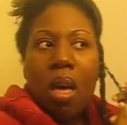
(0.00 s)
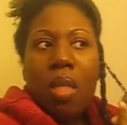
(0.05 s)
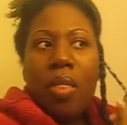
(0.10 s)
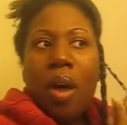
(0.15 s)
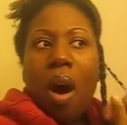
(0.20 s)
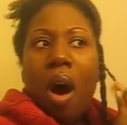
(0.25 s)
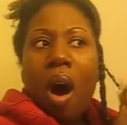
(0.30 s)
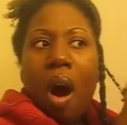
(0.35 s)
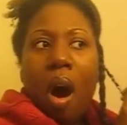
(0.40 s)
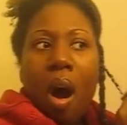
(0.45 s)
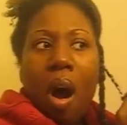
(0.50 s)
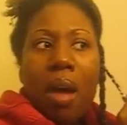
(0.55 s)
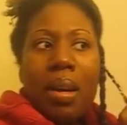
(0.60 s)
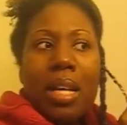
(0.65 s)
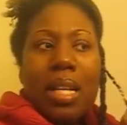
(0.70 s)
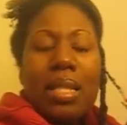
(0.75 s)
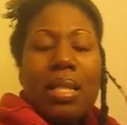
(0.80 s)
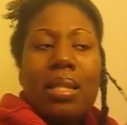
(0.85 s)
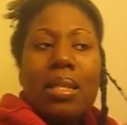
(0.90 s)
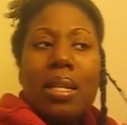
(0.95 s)
The
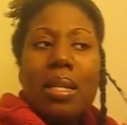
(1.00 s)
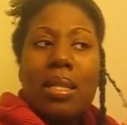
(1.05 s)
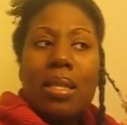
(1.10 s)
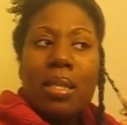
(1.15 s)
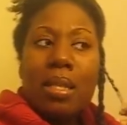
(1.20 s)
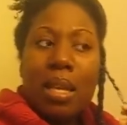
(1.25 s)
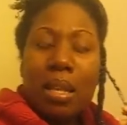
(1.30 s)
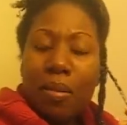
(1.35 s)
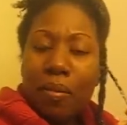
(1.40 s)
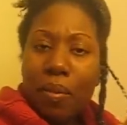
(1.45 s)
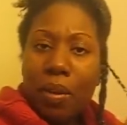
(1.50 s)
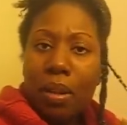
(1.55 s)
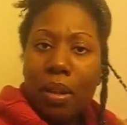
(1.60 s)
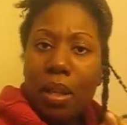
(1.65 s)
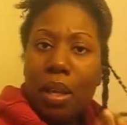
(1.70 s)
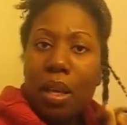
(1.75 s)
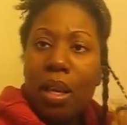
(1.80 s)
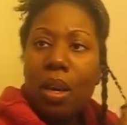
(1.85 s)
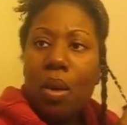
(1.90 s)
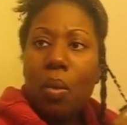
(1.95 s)
heart is
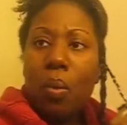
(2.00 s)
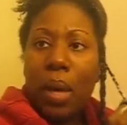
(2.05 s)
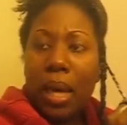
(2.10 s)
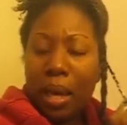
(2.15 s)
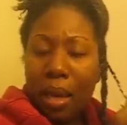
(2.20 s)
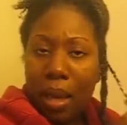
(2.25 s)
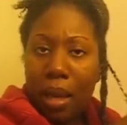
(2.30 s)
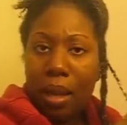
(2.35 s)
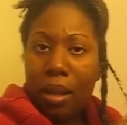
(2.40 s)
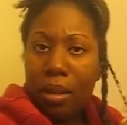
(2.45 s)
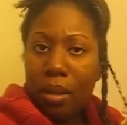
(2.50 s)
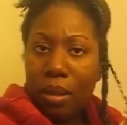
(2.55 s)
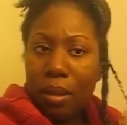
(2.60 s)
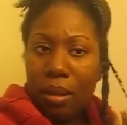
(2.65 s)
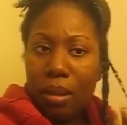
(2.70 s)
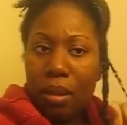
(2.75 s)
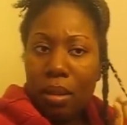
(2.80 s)
deceitfully wicked.